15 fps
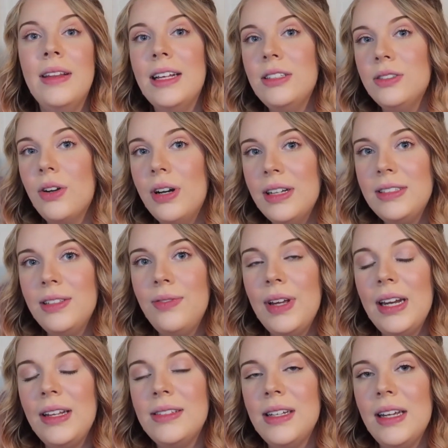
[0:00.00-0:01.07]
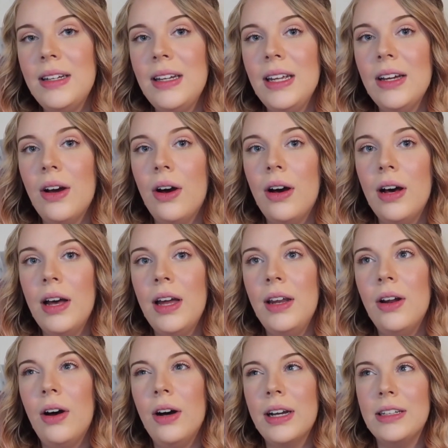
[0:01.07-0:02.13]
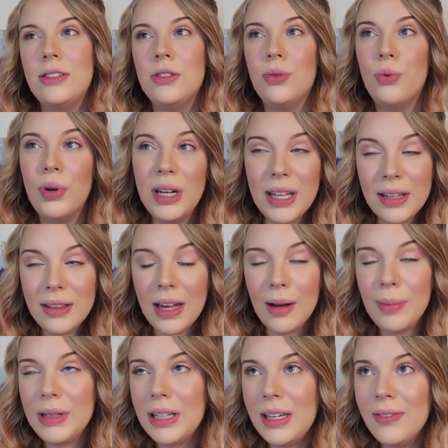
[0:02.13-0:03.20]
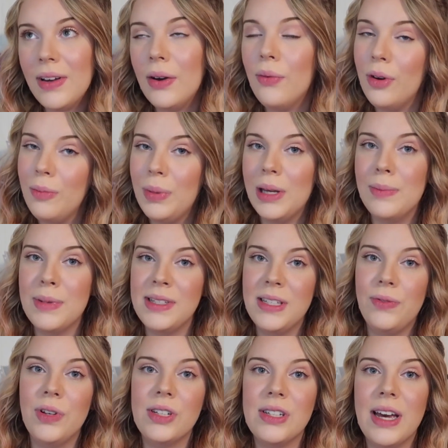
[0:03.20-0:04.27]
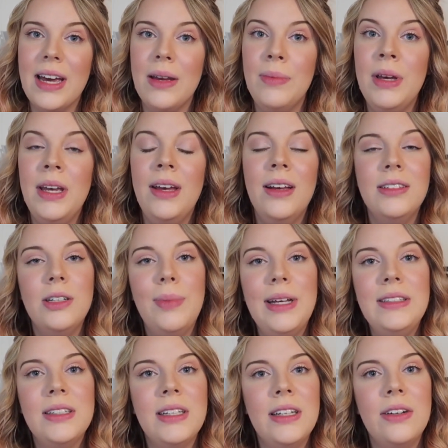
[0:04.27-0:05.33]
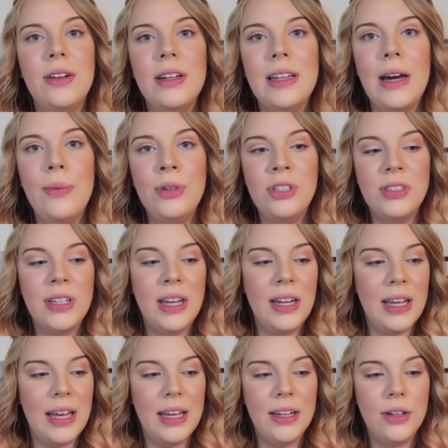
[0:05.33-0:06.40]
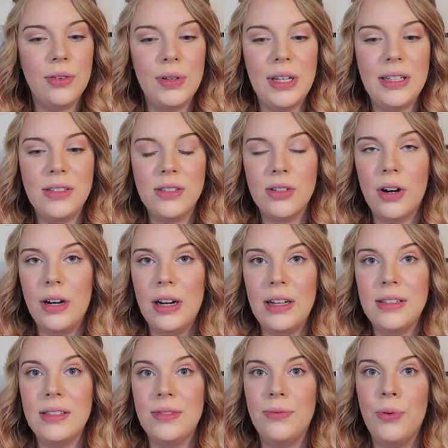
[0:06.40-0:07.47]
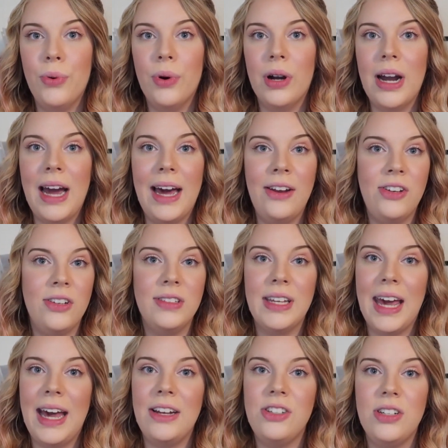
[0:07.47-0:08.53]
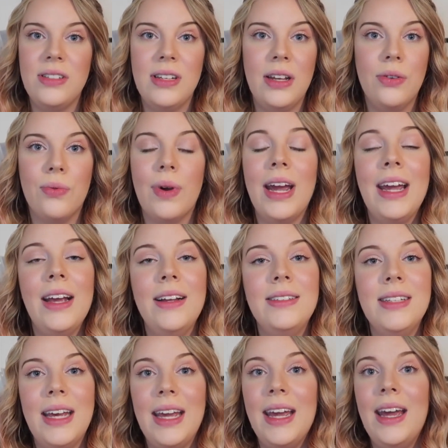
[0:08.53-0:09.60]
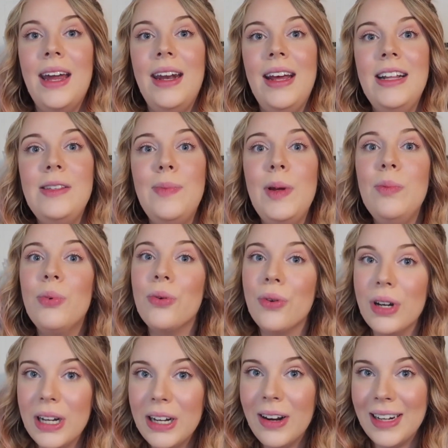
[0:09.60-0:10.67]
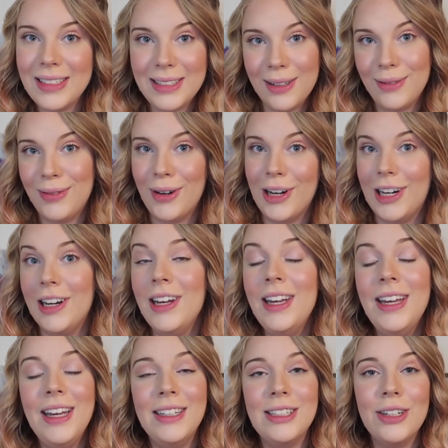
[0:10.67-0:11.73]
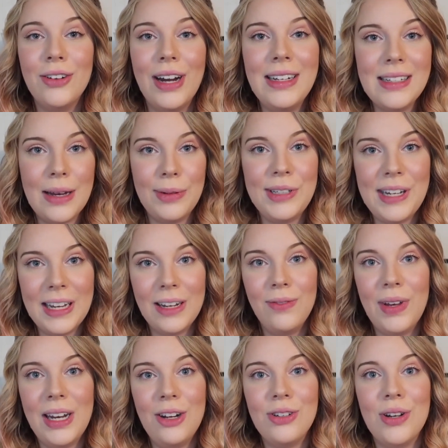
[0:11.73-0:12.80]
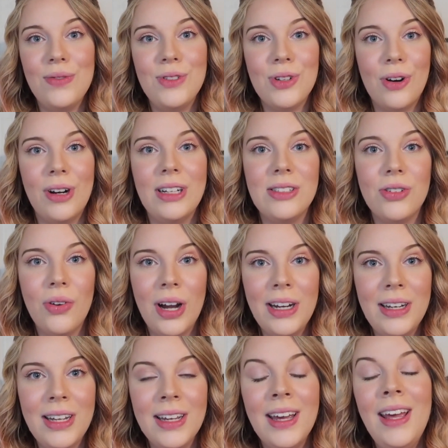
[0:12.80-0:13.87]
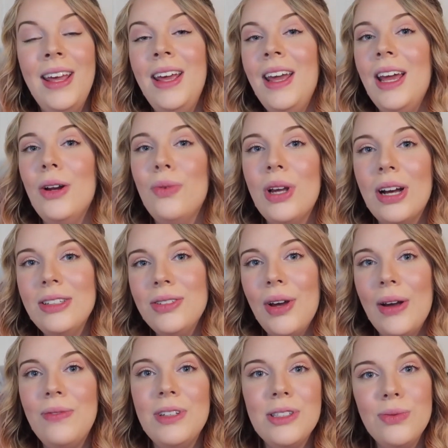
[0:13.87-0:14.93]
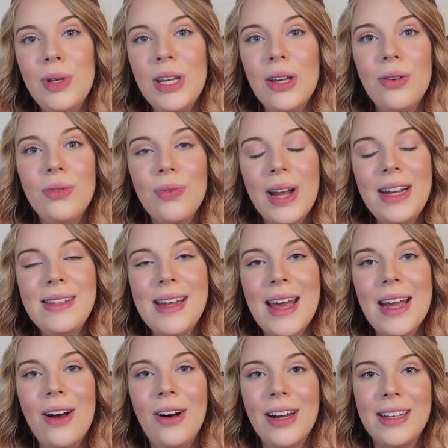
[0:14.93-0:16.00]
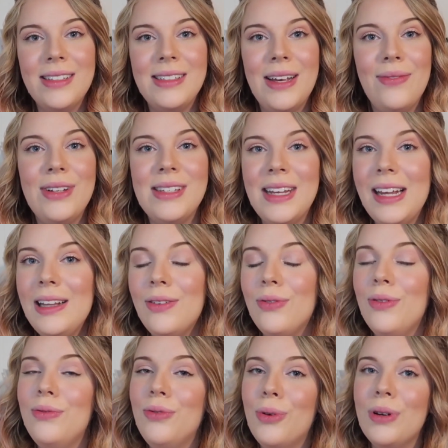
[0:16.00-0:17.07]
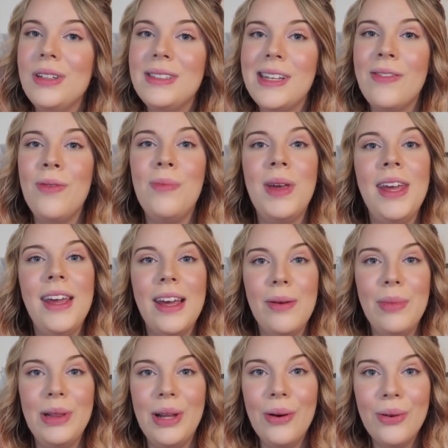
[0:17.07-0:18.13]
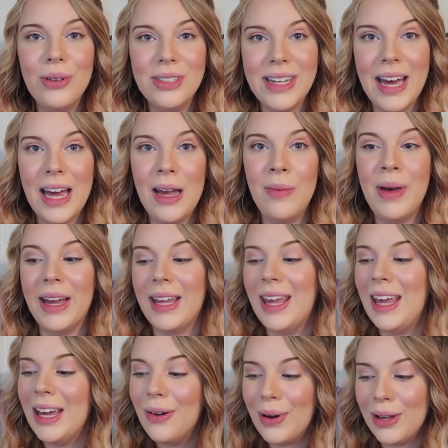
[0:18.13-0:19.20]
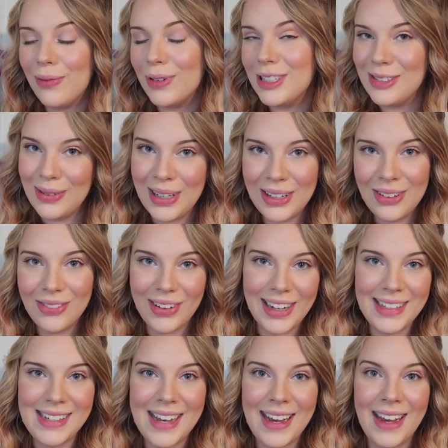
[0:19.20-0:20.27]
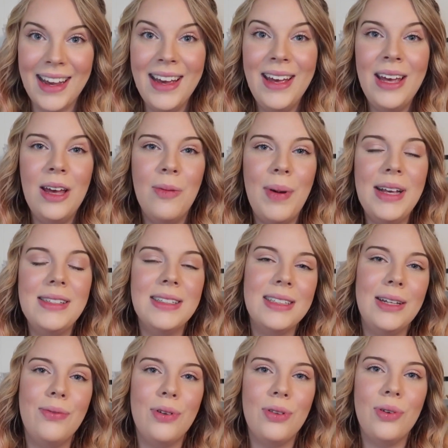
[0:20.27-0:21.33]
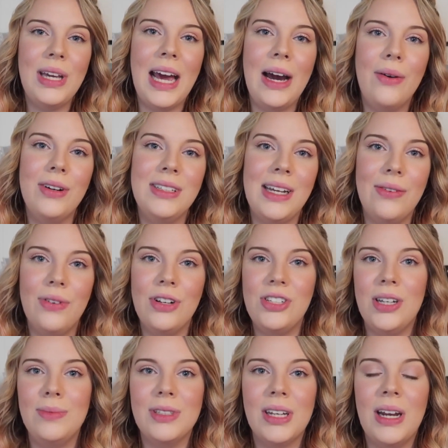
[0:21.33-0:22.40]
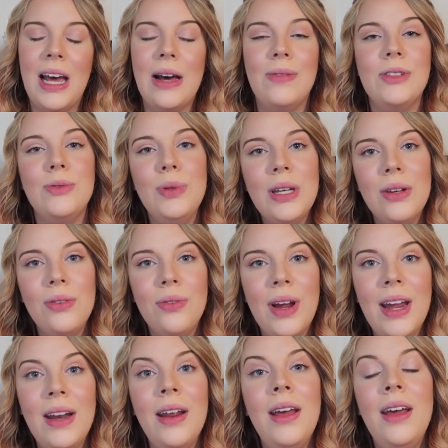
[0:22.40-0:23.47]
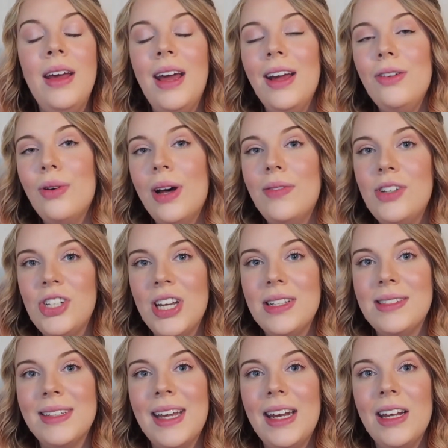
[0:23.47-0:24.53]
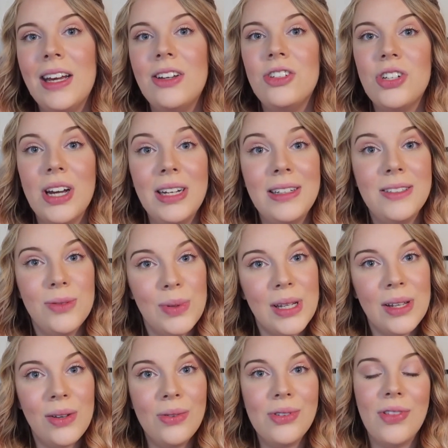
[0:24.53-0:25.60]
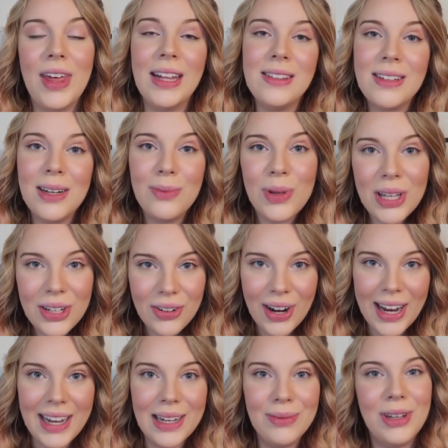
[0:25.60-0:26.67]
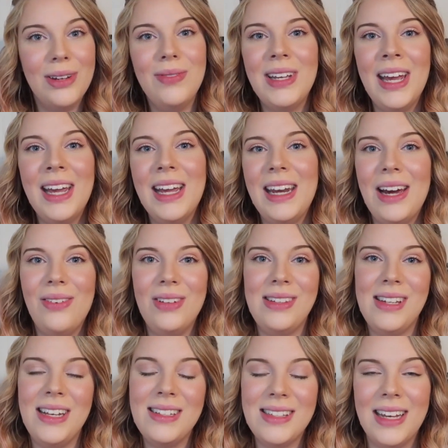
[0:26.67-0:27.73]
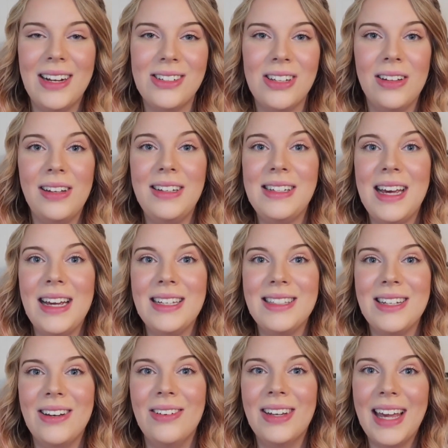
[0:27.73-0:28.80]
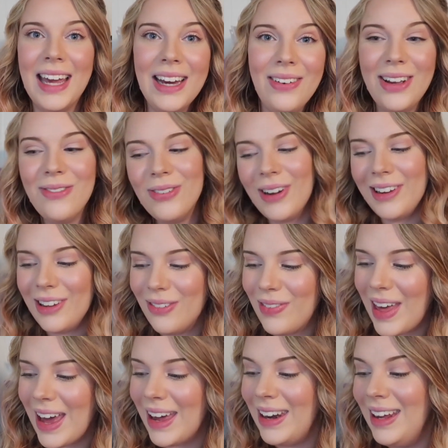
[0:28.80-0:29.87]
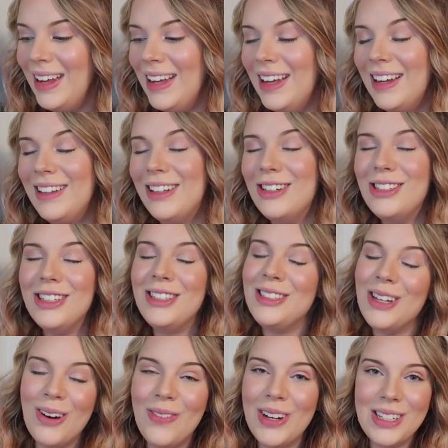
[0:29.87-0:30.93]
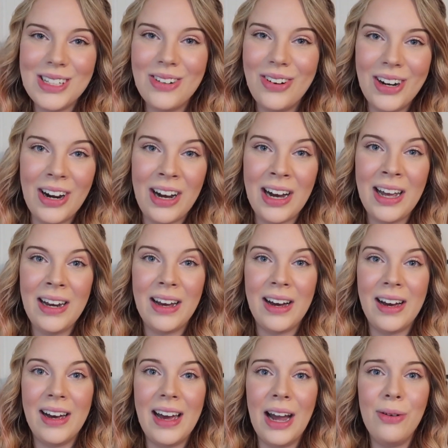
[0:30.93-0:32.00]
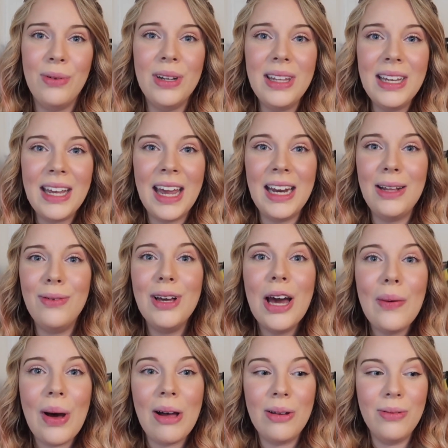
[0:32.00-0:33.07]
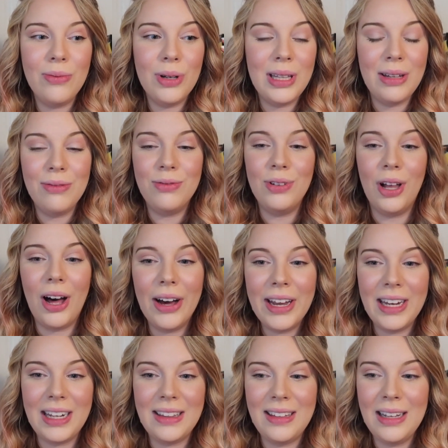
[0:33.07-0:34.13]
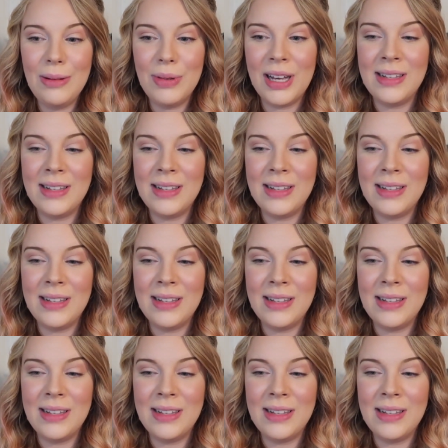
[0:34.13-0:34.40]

That Stardust event is ending on August twentieth, I believe, at one P M Pacific time. So basically during that we're just getting increased Stardust for hatches, catches, and raids, and it's been pretty great so far. It's a great time to take advantage of Stardust grinding. And we also have the Suicune Raid Day August seventeenth from four to seven P M local time. I can't Can't wait for Suicune Raid Day. Basically for three hours every gym is going to have a Suicune raid, and you'll have a chance of getting a shiny Suicune, so that's going to be great. I'm going to be hanging out with T-Slayers on that day, so can't wait for all of that. There's just so much going on. Uh, I really can't even go out and really vlog anything